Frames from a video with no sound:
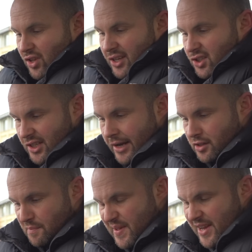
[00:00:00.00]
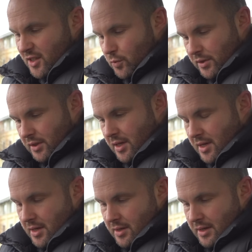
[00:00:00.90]
This centerpiece with
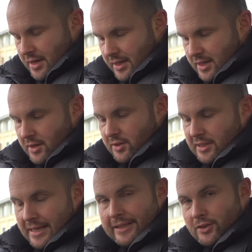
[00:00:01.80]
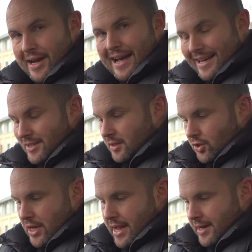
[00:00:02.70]
the gear selector hasn't
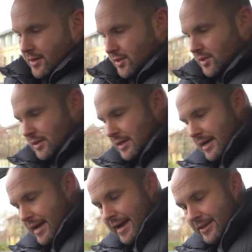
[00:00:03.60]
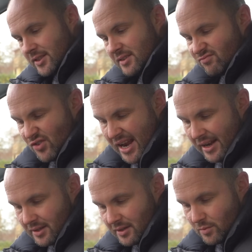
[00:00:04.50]
changed, as
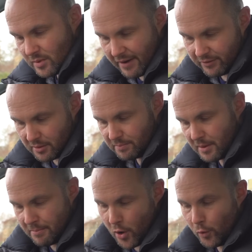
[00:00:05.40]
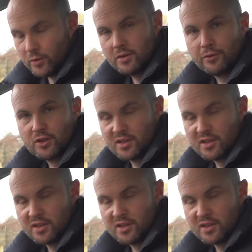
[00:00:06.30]
really they have the modes for